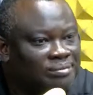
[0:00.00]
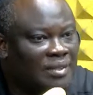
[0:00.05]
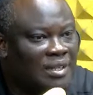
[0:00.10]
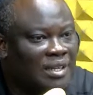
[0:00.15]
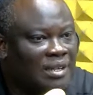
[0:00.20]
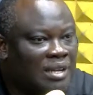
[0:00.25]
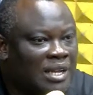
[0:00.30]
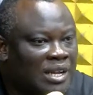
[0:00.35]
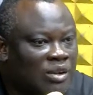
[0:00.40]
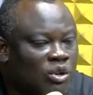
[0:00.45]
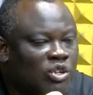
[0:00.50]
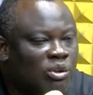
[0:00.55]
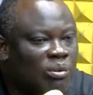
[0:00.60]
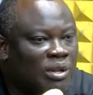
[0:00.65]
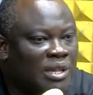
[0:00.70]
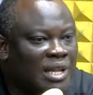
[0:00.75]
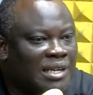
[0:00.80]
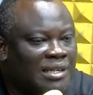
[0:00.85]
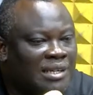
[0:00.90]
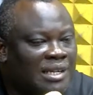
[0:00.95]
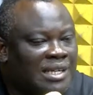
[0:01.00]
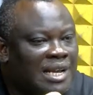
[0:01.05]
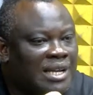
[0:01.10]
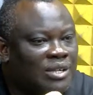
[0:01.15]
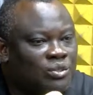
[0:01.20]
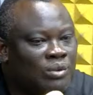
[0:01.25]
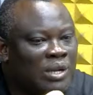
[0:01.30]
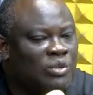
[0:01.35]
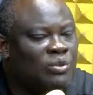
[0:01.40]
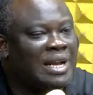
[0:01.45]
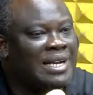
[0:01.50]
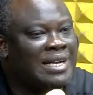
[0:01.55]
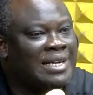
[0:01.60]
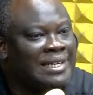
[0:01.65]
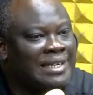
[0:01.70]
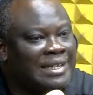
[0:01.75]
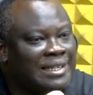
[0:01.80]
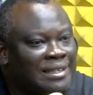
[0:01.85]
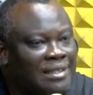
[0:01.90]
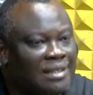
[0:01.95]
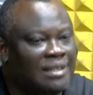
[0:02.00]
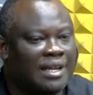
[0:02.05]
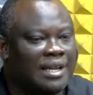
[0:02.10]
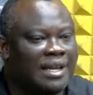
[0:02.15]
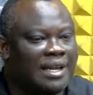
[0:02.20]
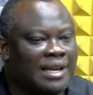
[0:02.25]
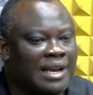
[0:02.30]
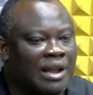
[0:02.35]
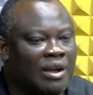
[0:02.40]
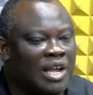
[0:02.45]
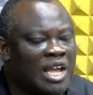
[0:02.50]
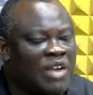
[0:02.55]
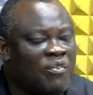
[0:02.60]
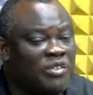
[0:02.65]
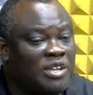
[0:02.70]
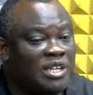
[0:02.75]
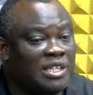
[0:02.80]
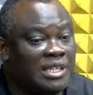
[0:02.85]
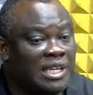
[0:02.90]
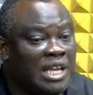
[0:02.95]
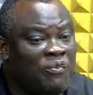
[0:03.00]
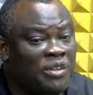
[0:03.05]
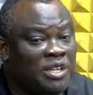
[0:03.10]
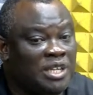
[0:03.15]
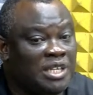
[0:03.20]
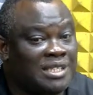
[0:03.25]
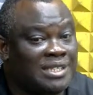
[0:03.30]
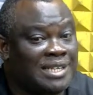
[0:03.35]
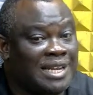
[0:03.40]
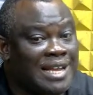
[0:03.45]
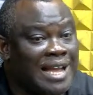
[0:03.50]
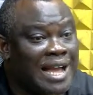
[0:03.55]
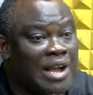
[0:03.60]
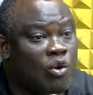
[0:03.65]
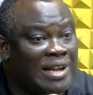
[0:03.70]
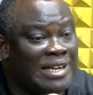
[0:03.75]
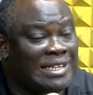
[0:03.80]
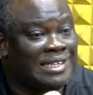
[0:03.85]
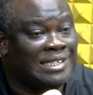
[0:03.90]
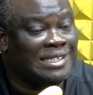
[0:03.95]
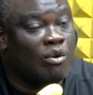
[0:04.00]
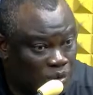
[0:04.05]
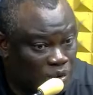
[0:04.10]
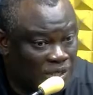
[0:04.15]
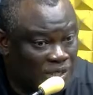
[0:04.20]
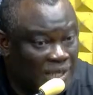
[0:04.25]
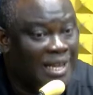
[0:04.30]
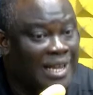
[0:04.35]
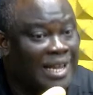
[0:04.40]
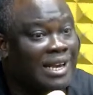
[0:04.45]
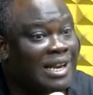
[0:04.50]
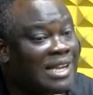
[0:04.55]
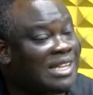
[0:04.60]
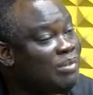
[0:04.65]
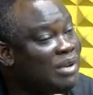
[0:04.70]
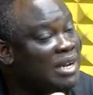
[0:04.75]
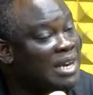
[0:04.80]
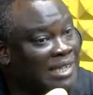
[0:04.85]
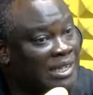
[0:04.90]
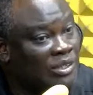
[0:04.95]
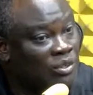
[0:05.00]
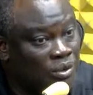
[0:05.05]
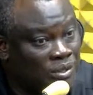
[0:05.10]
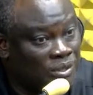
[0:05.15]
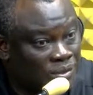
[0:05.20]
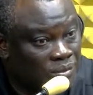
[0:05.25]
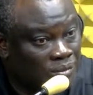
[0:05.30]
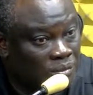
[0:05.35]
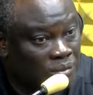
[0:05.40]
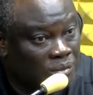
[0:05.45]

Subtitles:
including some other leaders to let's agree. Now, if the Sharia government they want to grant to us,